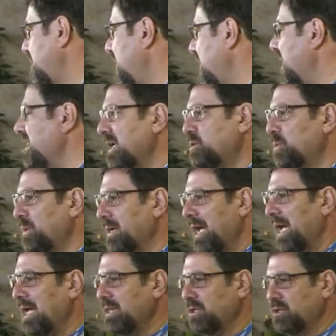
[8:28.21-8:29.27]
And that's what
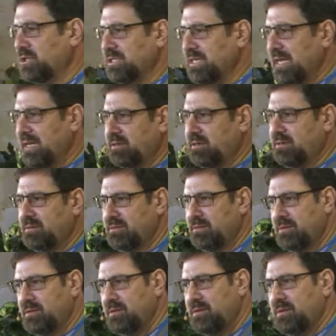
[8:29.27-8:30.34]
God looks at.
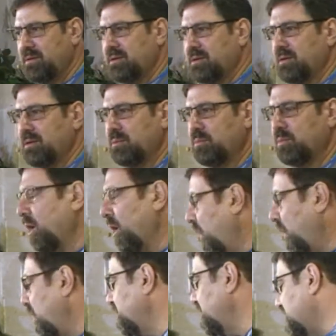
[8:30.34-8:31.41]
We're
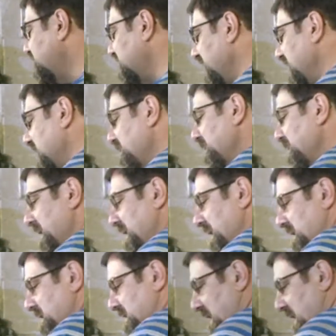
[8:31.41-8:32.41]
all the same in His